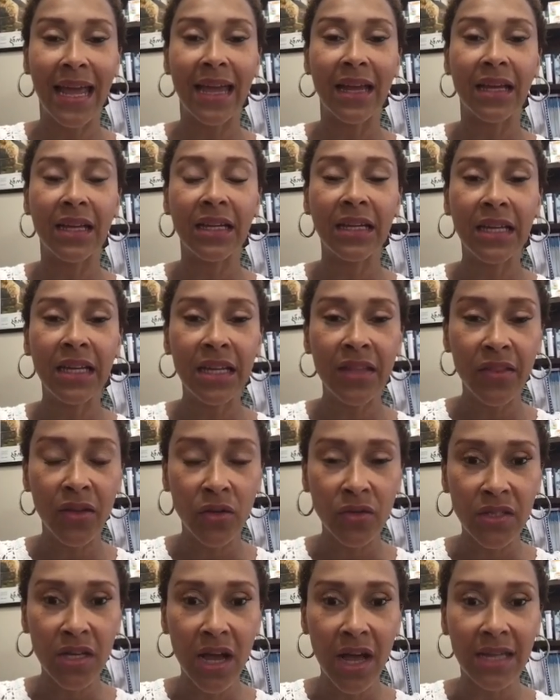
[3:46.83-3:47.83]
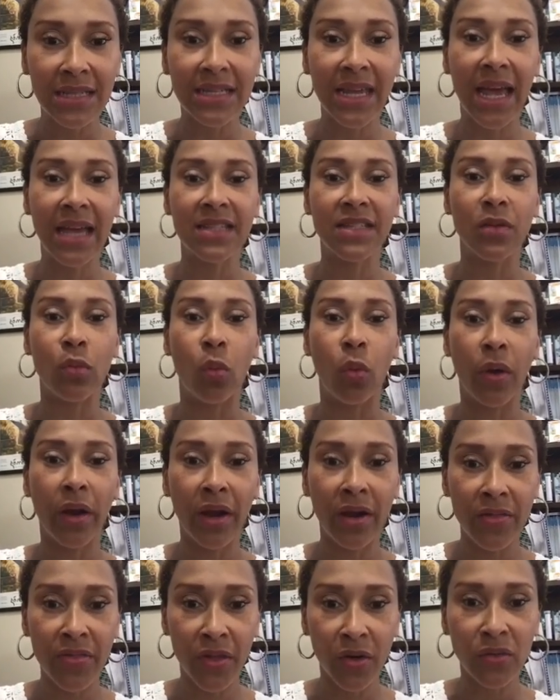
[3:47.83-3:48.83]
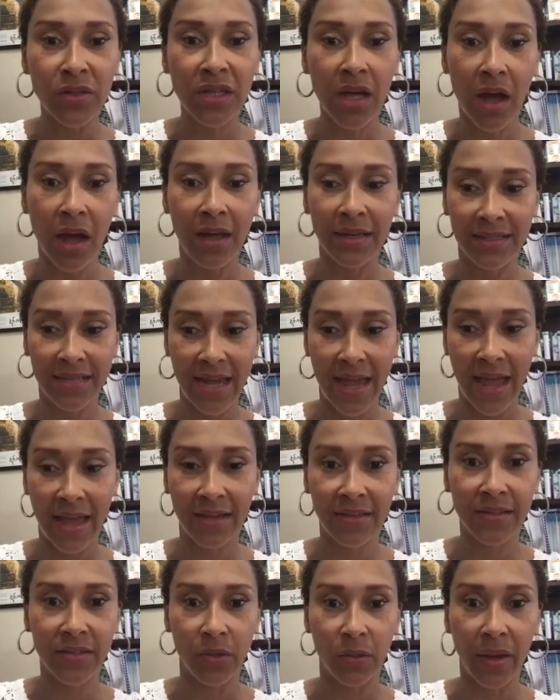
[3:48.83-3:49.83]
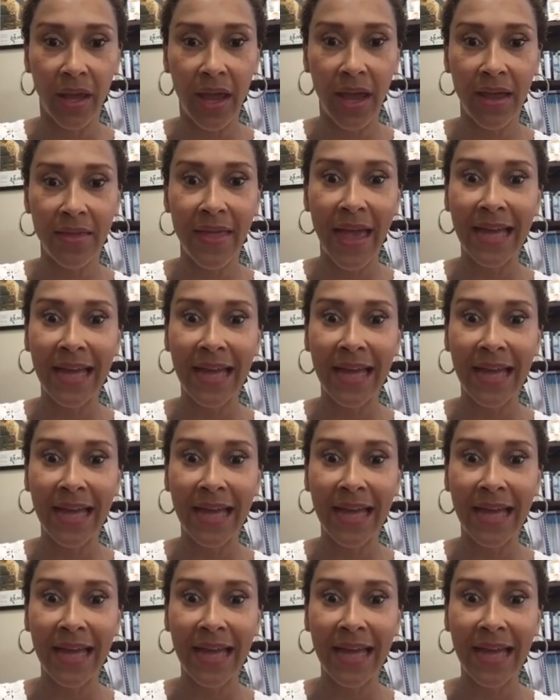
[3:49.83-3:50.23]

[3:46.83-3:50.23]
and cleaning those contacts and wearing those contacts, okay?